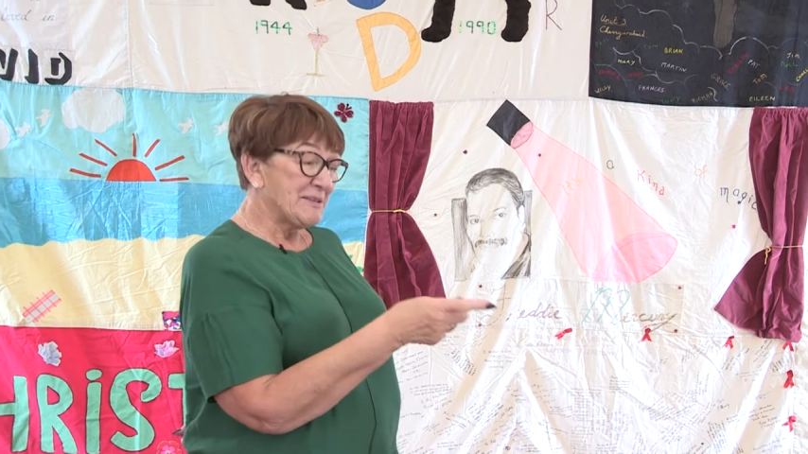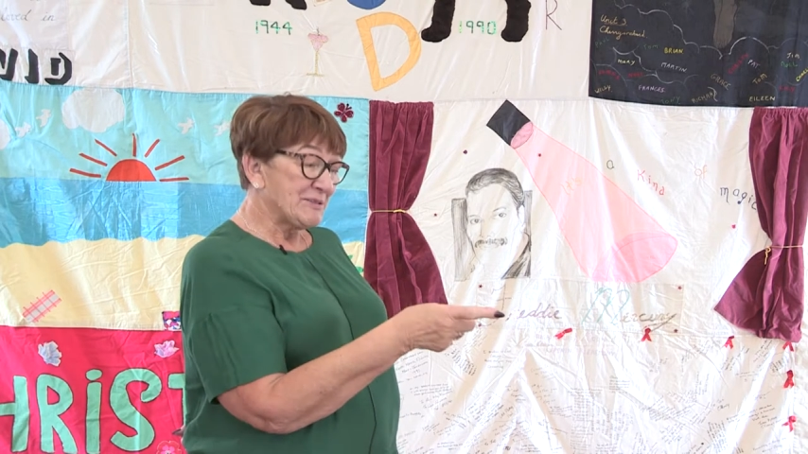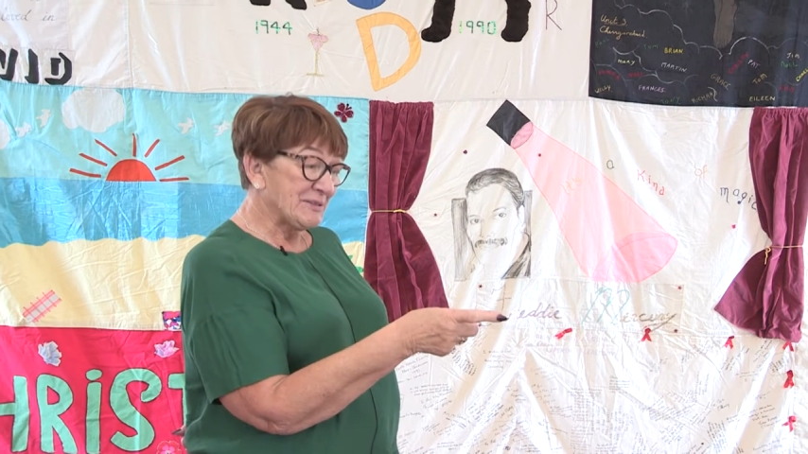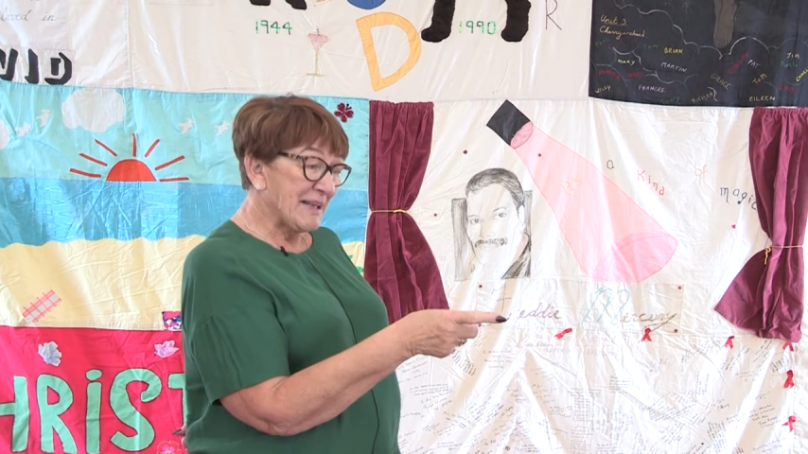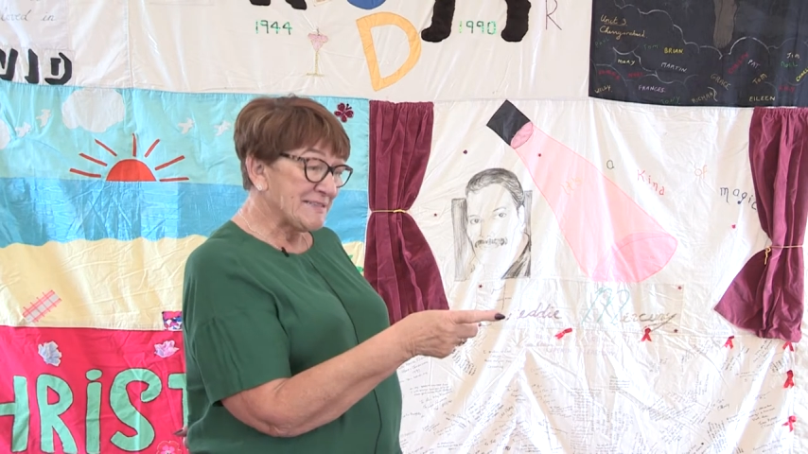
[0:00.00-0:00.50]

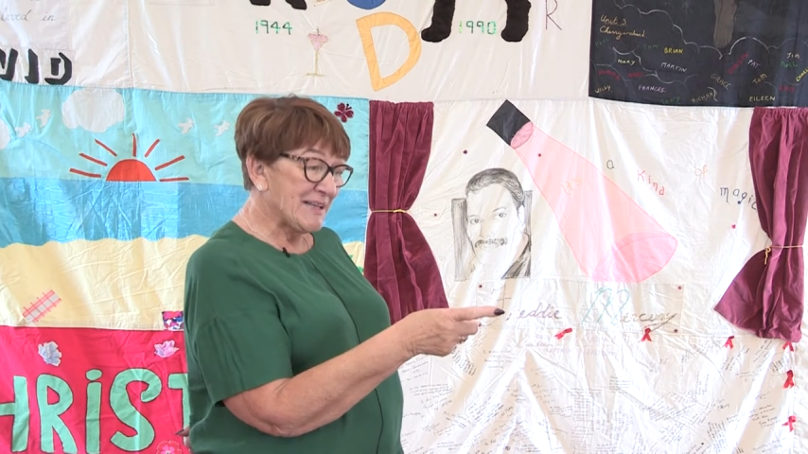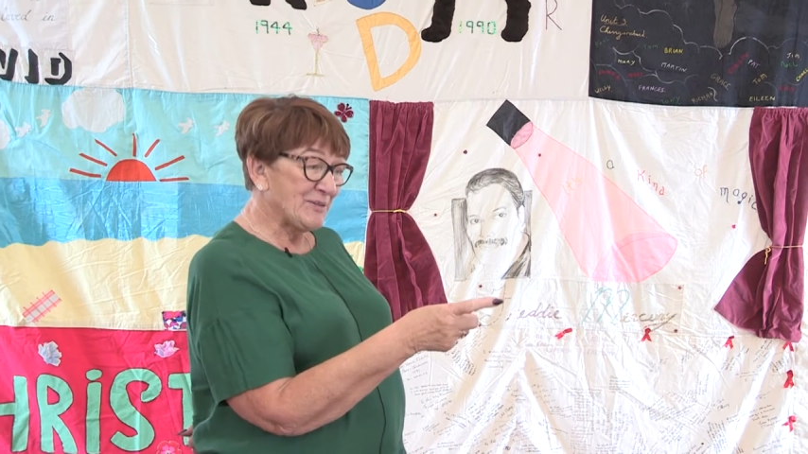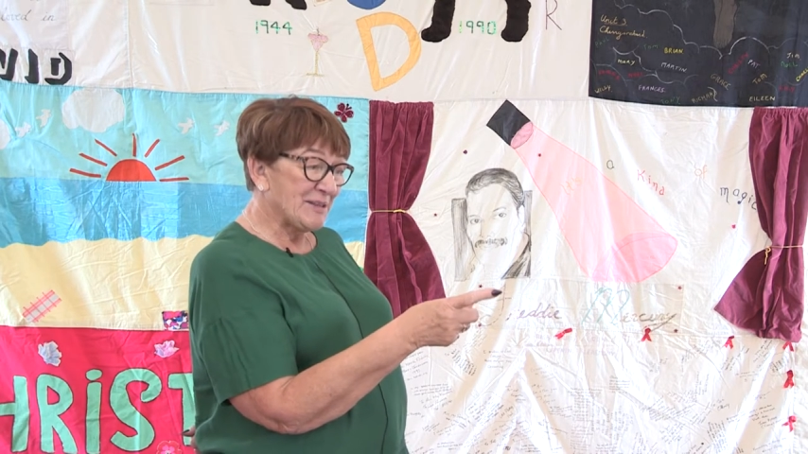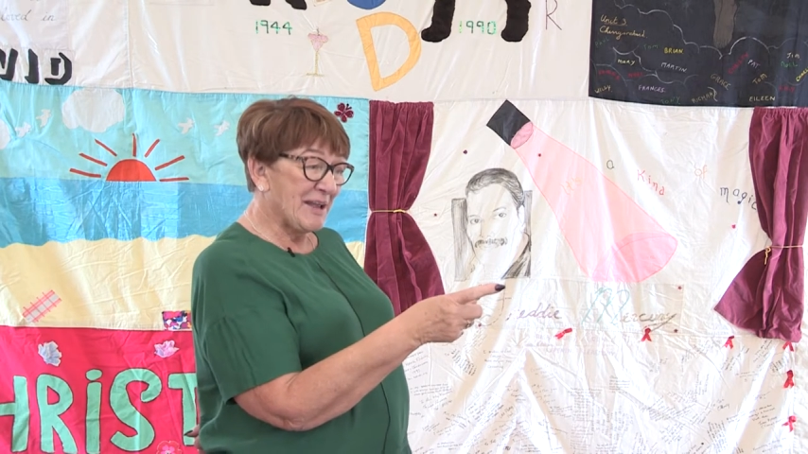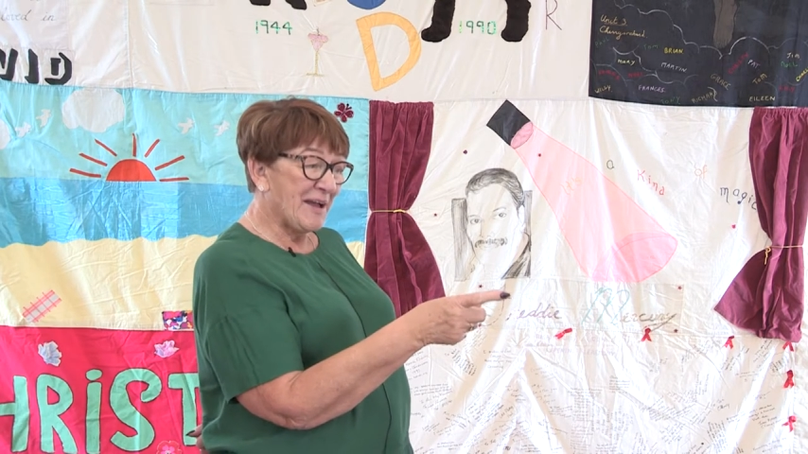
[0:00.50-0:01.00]
So that's
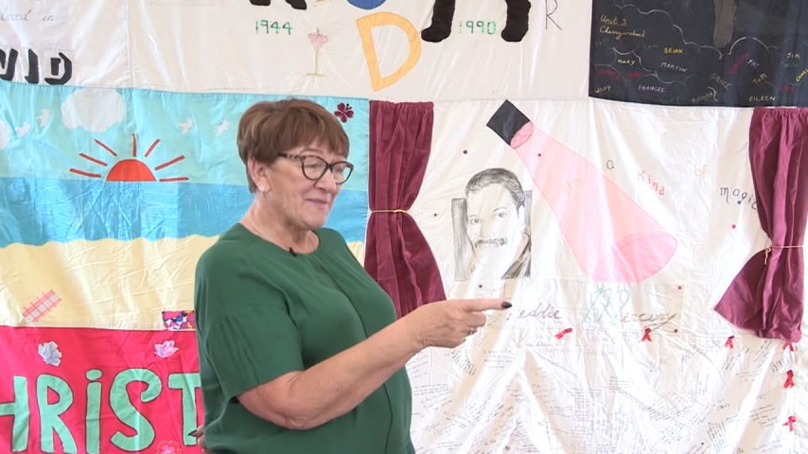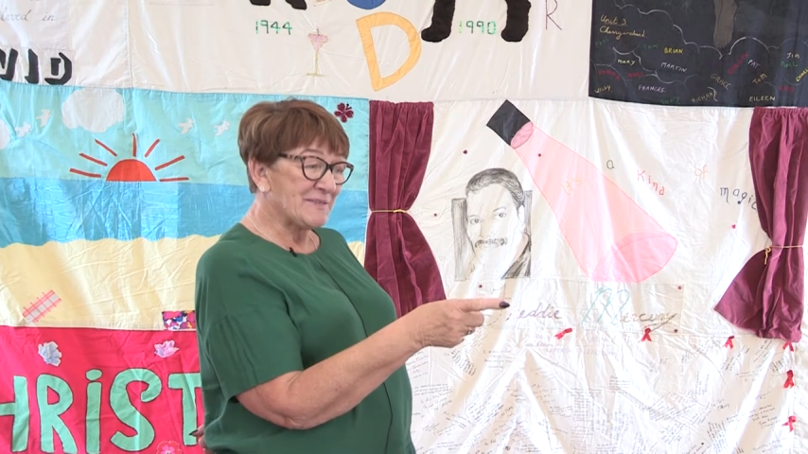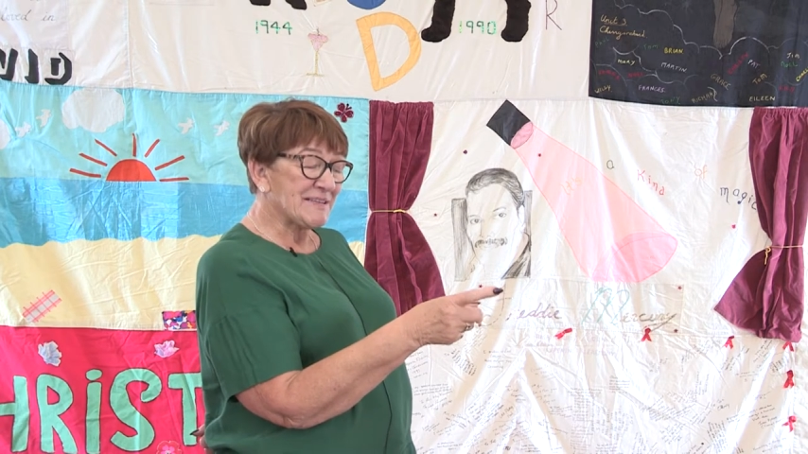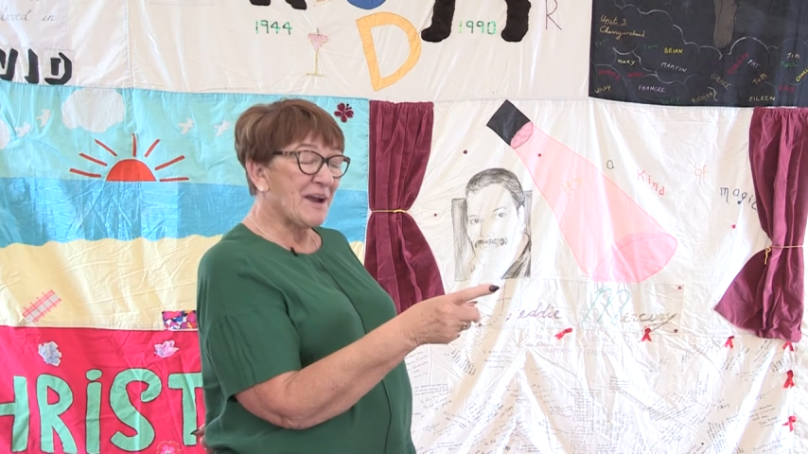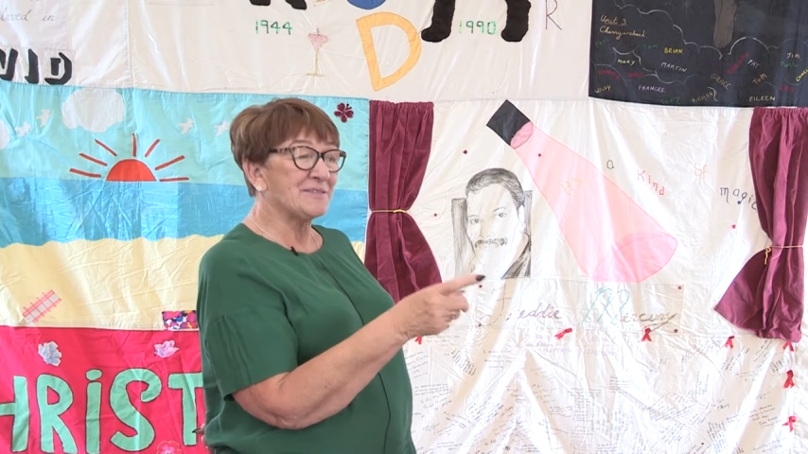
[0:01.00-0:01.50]
how the
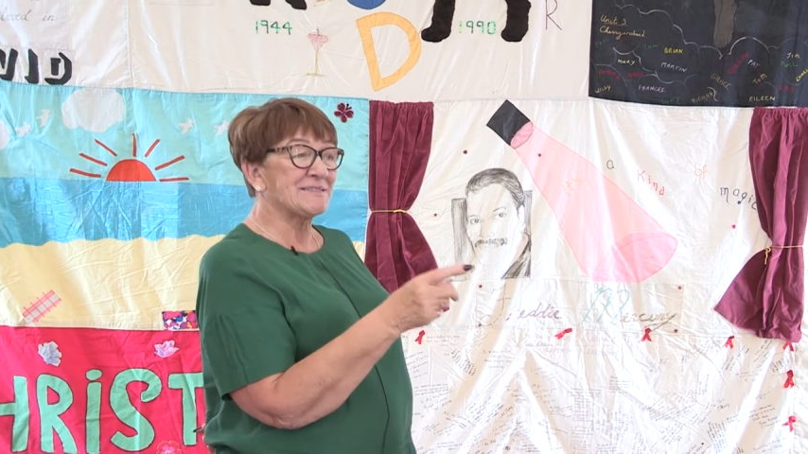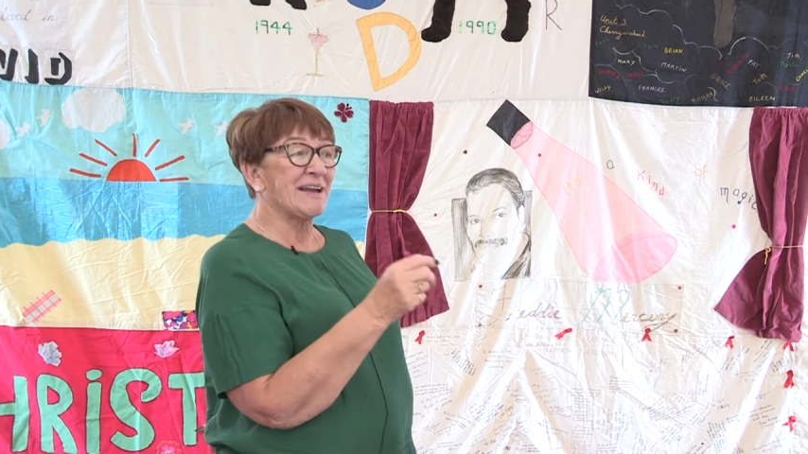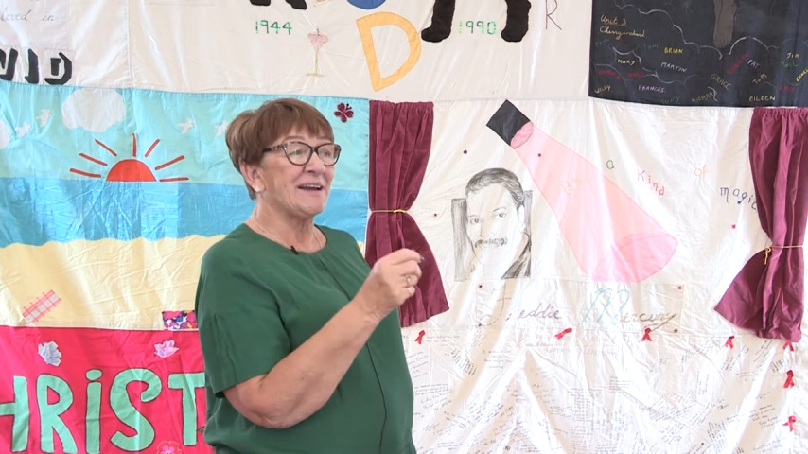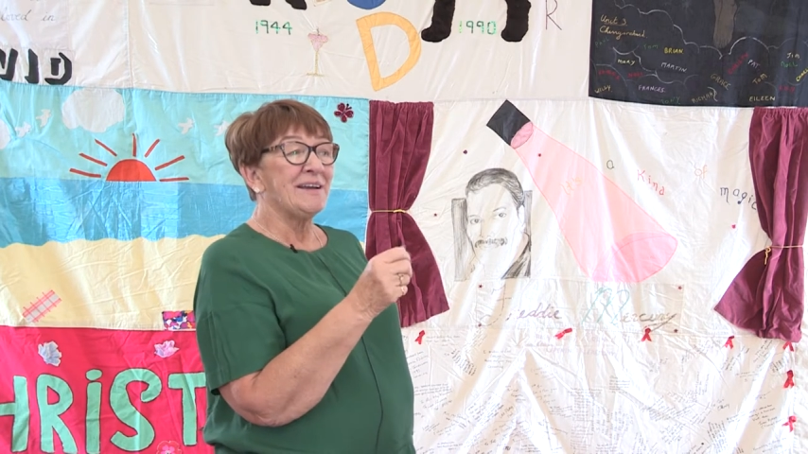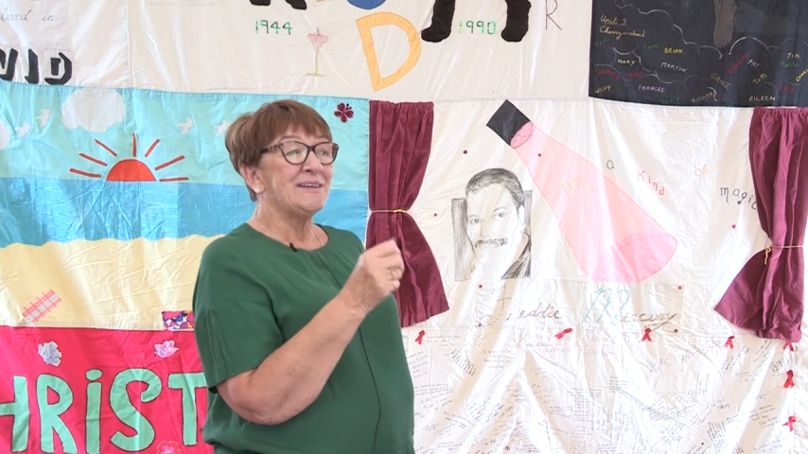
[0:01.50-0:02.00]
Eiffel Tower is
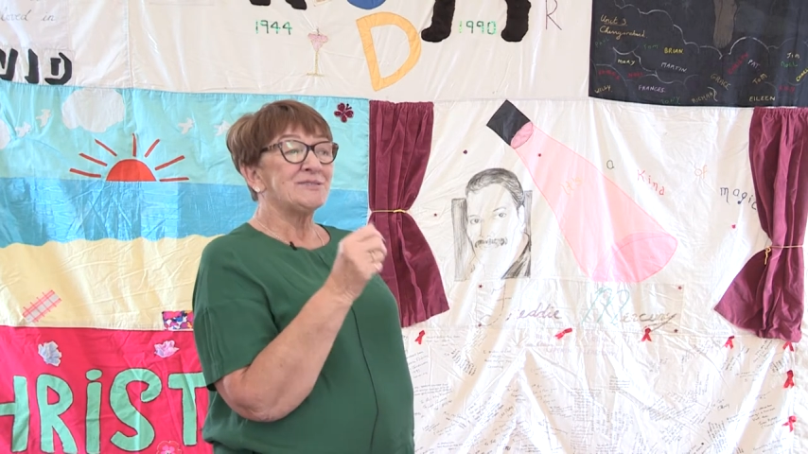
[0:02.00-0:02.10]
there.